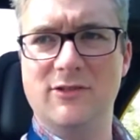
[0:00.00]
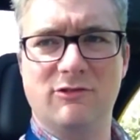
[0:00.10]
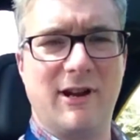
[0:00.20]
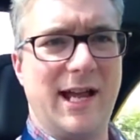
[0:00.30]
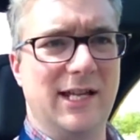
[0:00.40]

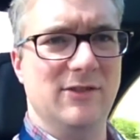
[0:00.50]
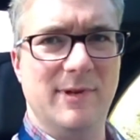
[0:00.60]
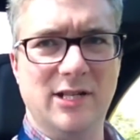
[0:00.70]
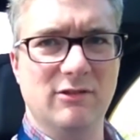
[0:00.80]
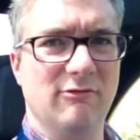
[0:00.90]
track is
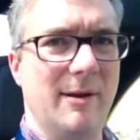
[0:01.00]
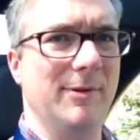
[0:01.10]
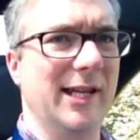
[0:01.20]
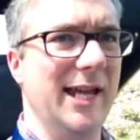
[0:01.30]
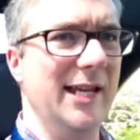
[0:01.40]
made to
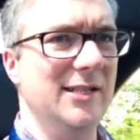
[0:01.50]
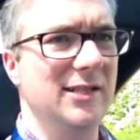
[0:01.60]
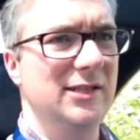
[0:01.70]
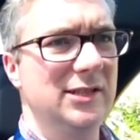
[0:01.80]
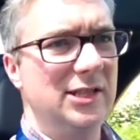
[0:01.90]
replicate
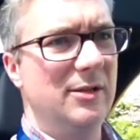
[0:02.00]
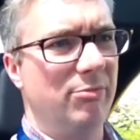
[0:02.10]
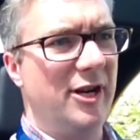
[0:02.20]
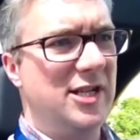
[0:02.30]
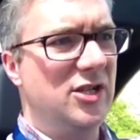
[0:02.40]

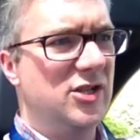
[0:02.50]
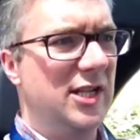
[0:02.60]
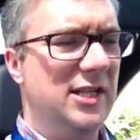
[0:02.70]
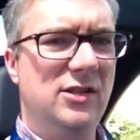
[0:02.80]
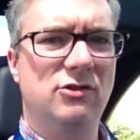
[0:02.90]
British
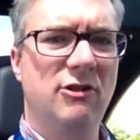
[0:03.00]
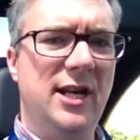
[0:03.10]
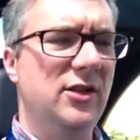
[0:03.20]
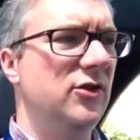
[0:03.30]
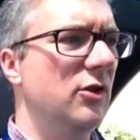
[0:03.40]
city
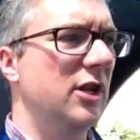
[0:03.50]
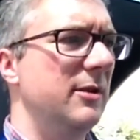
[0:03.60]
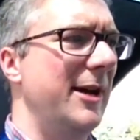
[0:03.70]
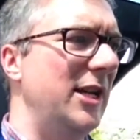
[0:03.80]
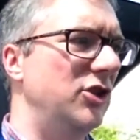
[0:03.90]
streets, you can
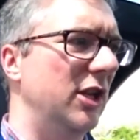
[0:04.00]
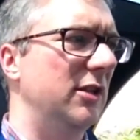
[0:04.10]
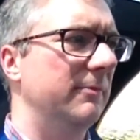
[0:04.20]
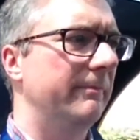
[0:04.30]
imagine